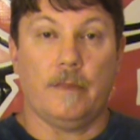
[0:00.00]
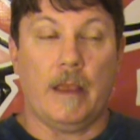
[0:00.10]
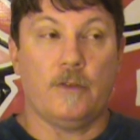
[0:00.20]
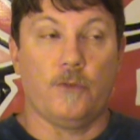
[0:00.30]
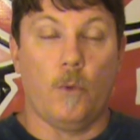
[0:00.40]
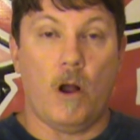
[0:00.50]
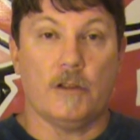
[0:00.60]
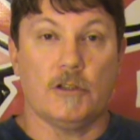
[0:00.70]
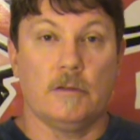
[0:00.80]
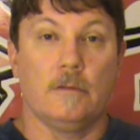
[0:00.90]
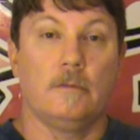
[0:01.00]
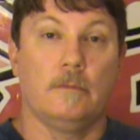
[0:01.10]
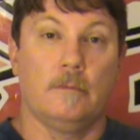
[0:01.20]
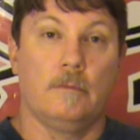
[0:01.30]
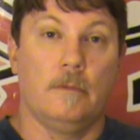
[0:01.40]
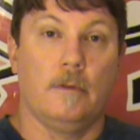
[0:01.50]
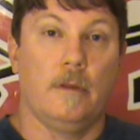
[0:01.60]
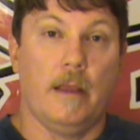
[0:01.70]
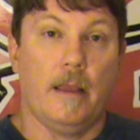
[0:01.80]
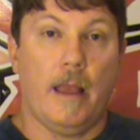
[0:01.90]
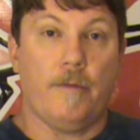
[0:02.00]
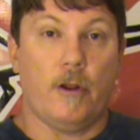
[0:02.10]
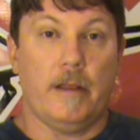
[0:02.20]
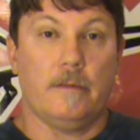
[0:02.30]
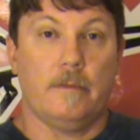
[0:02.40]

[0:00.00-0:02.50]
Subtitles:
Thanks for watching. Have a